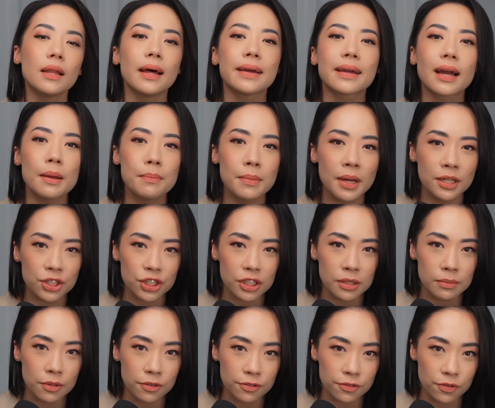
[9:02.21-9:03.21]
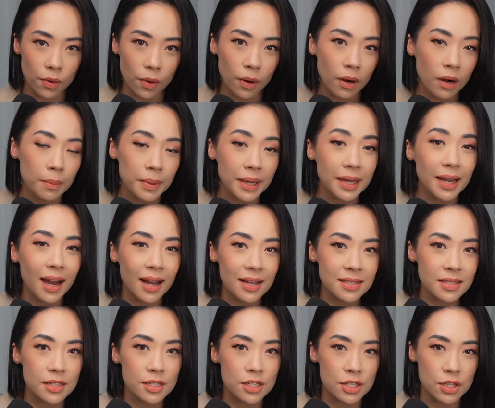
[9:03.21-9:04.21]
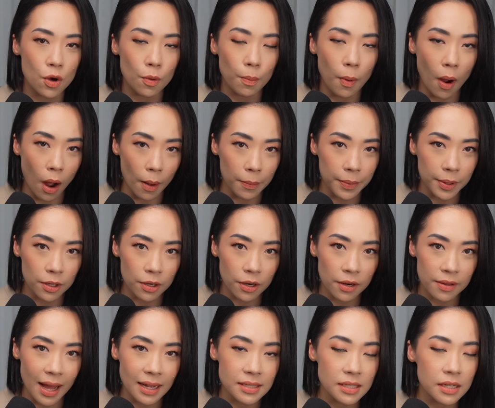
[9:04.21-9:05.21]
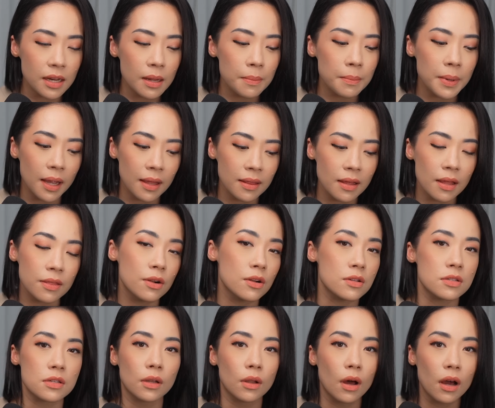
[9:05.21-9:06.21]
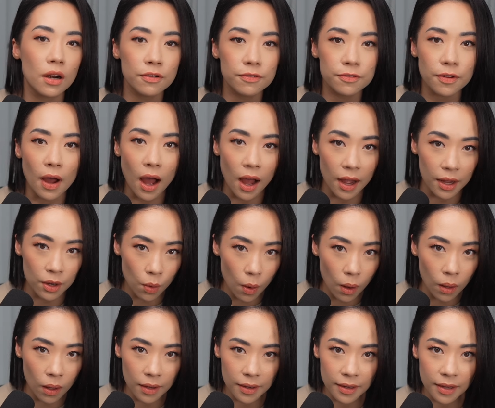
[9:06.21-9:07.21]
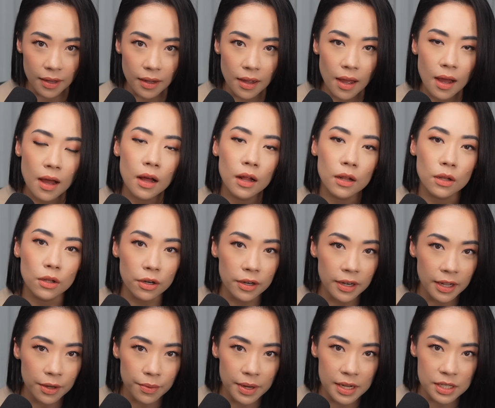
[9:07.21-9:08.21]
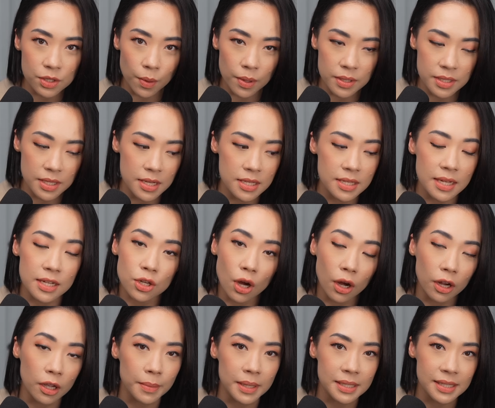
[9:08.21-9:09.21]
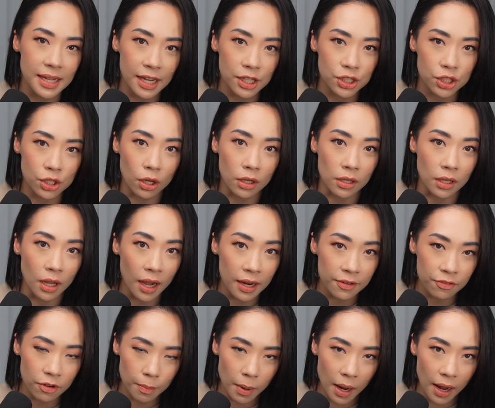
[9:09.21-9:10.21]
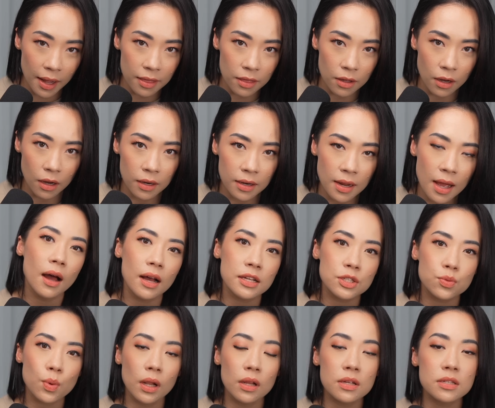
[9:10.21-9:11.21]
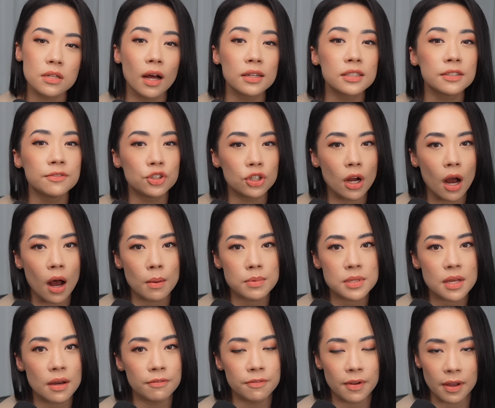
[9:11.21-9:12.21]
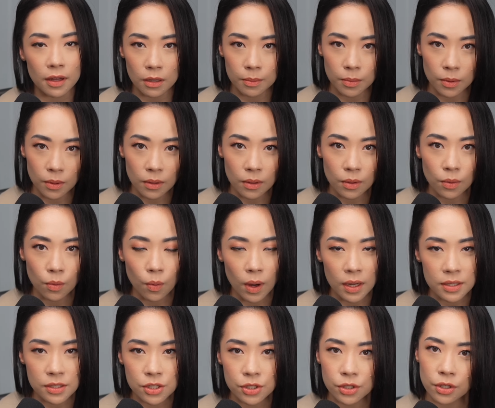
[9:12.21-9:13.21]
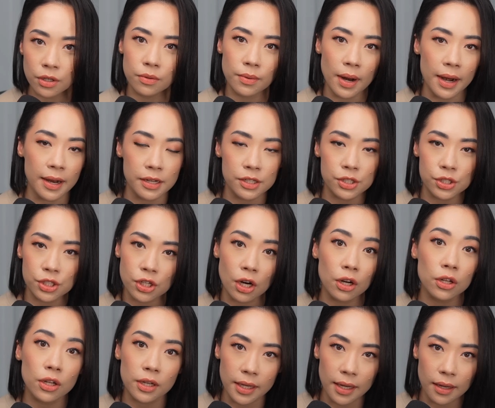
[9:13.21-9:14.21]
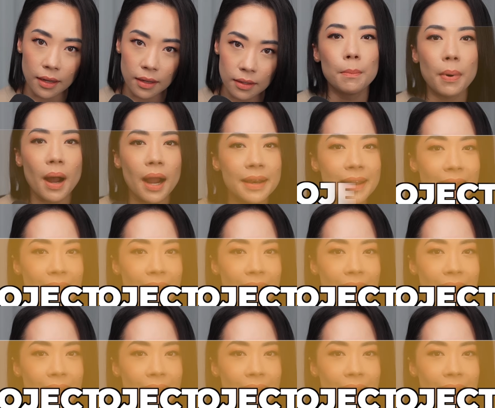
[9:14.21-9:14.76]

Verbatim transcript: Like I mentioned before, because it's so popular, that's going to mean that there's a lot of high quality learning resources and documentation online for Python, as well as lots of jobs available once you're ready to start looking. All right,